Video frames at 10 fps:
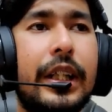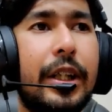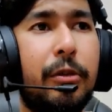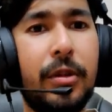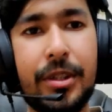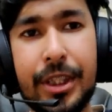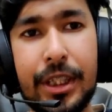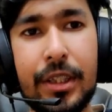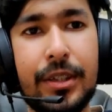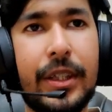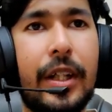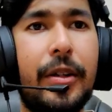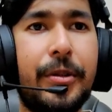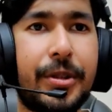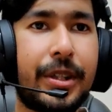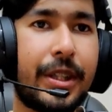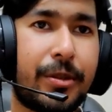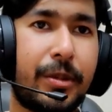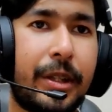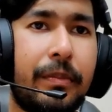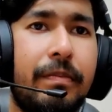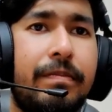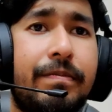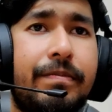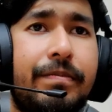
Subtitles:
In equal shields, Gyarados does win,